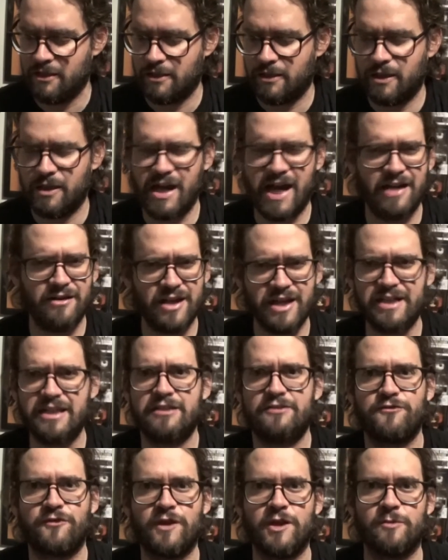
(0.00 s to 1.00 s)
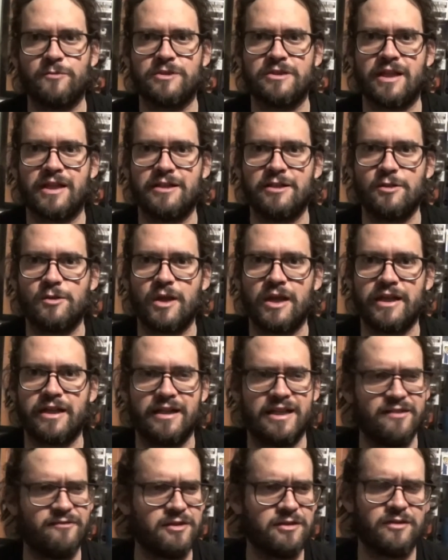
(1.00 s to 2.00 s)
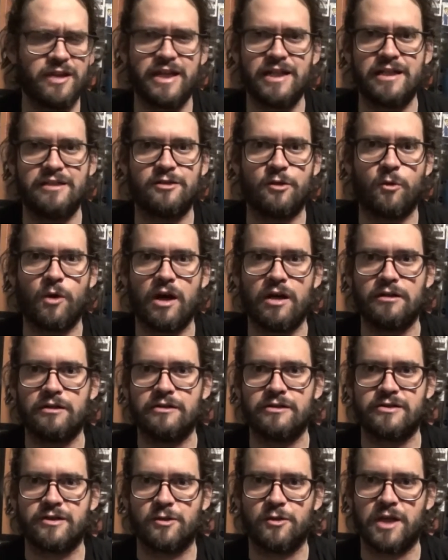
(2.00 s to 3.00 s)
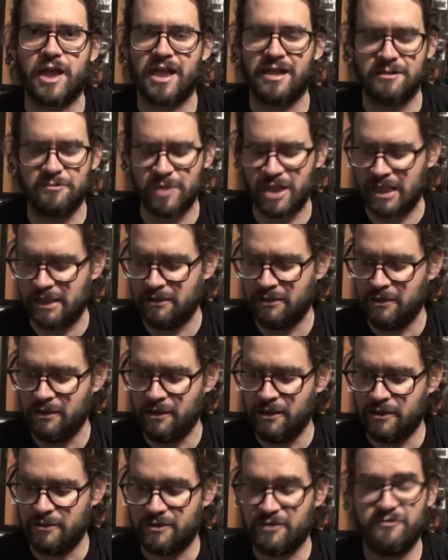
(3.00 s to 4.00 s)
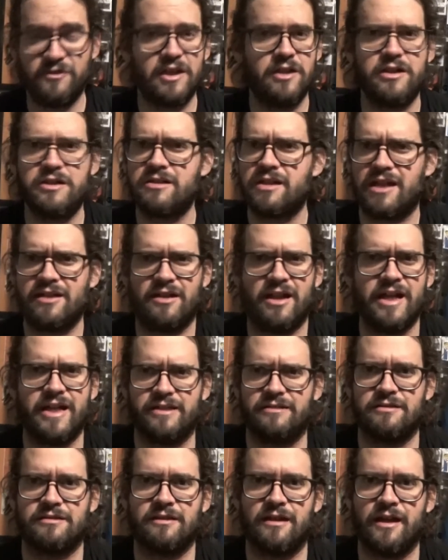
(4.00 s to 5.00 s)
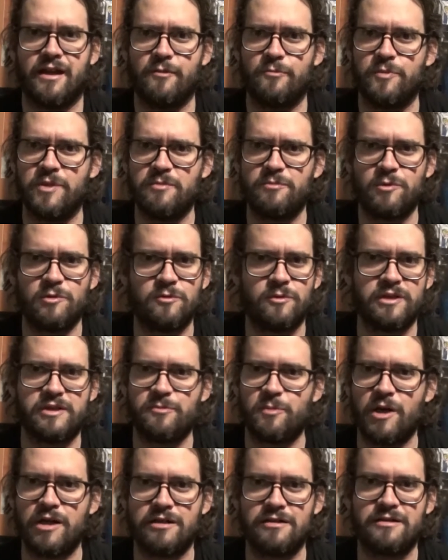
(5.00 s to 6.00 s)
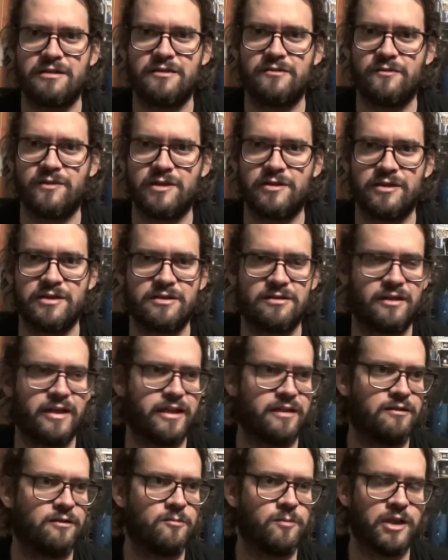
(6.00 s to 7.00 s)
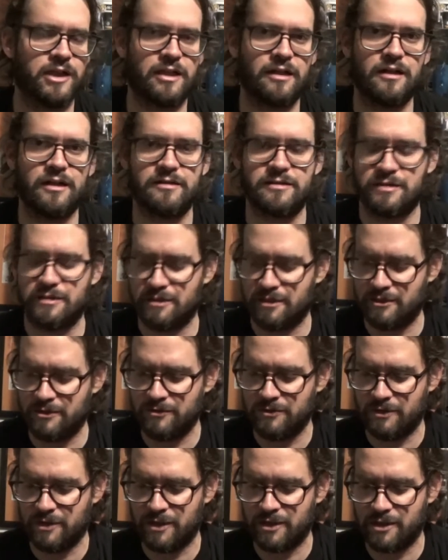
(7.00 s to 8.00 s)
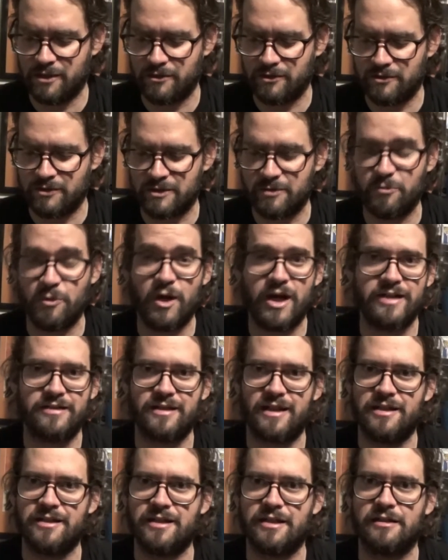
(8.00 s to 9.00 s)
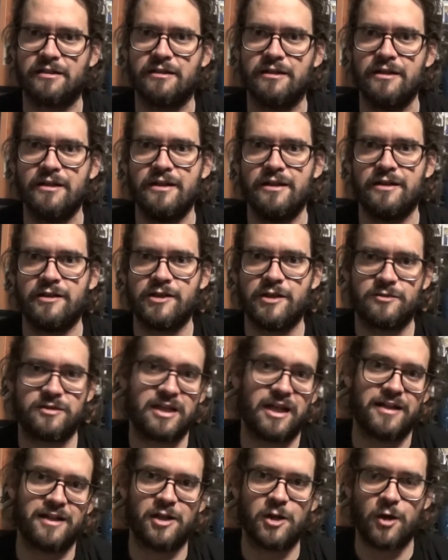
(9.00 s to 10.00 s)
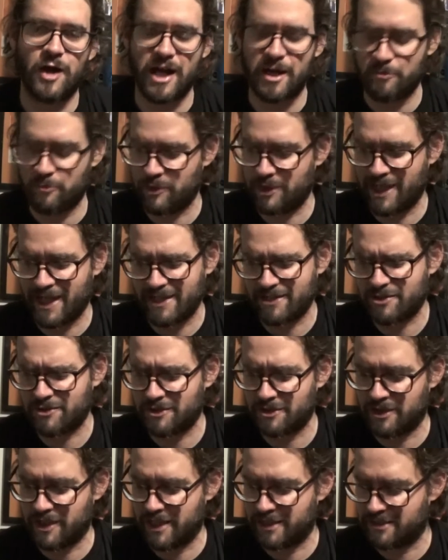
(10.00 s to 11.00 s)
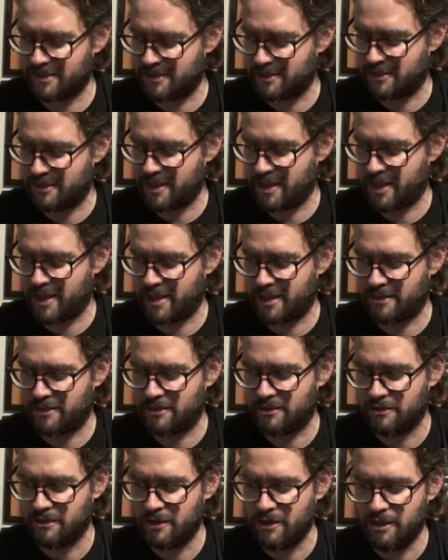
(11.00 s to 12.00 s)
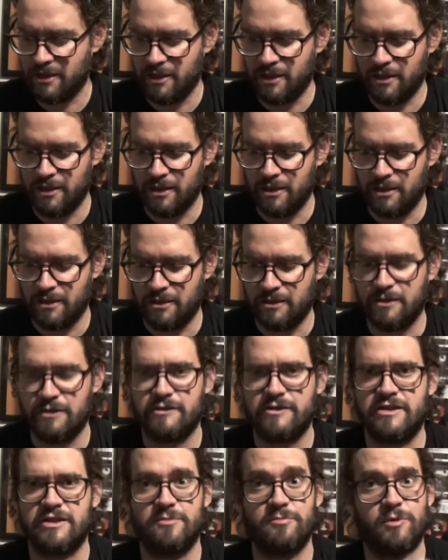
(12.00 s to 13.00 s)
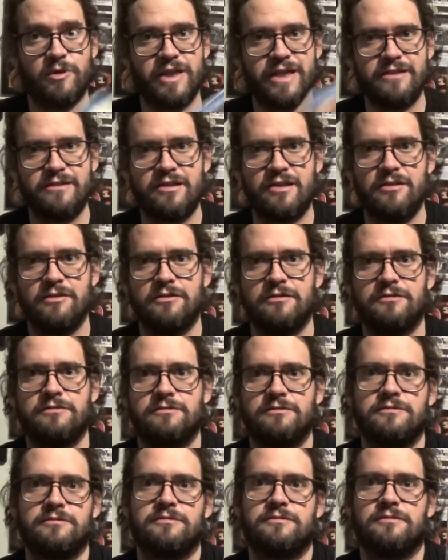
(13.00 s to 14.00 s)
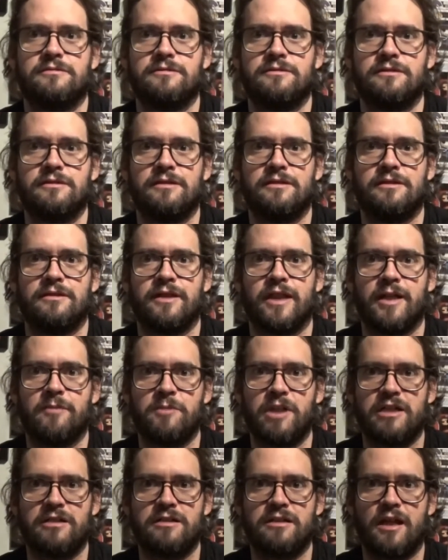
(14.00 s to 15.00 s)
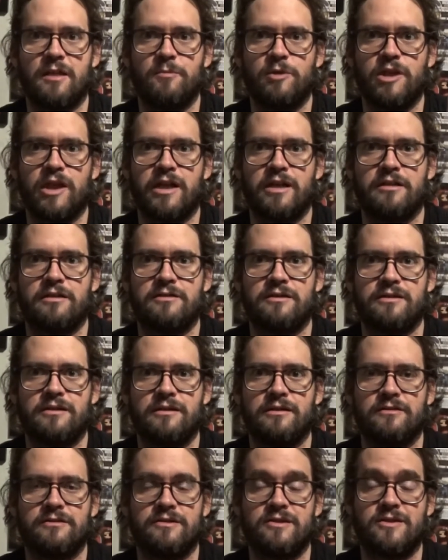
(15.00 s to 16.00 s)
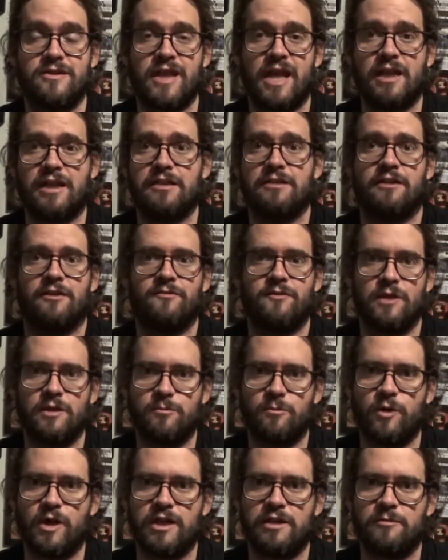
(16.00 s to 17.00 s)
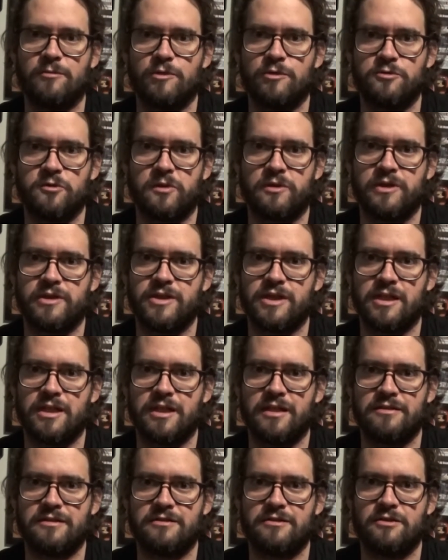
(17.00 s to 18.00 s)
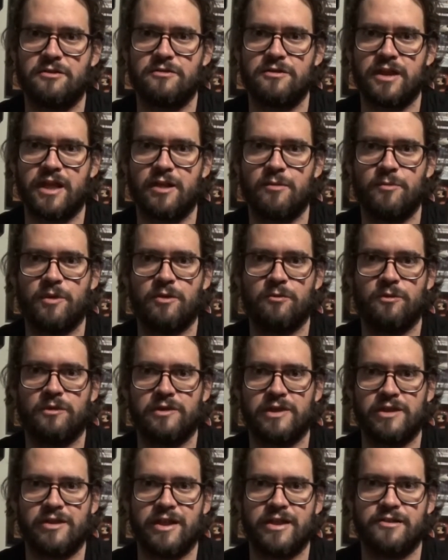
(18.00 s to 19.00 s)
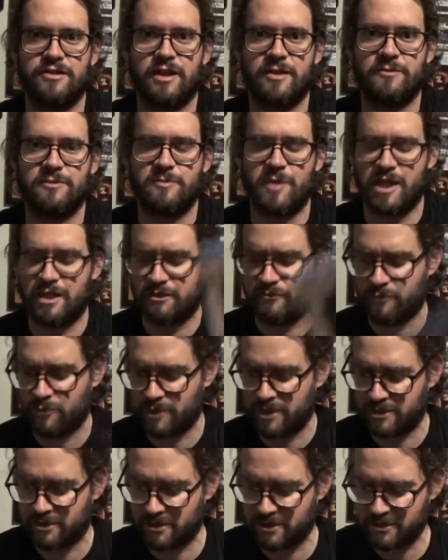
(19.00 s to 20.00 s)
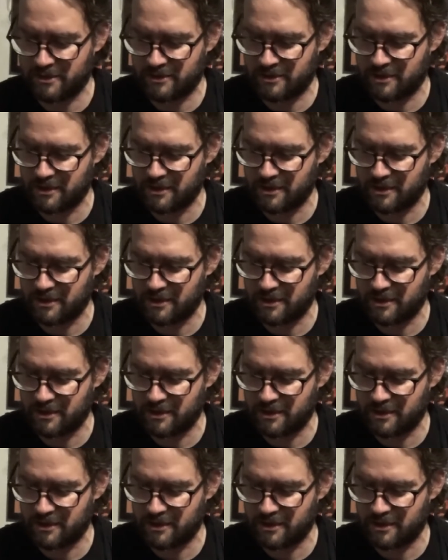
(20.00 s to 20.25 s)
I like his films. I do like, even Lady in the Water is okay to me. The Village I liked. People responded to The Village like, oh my gosh, you know, another surprise ending. That was kind of crap, but I actually liked it. And Split, M. Night Shyamalan, the second of the Unbreakable trilogy as it turns out, but really like James McAvoy in this.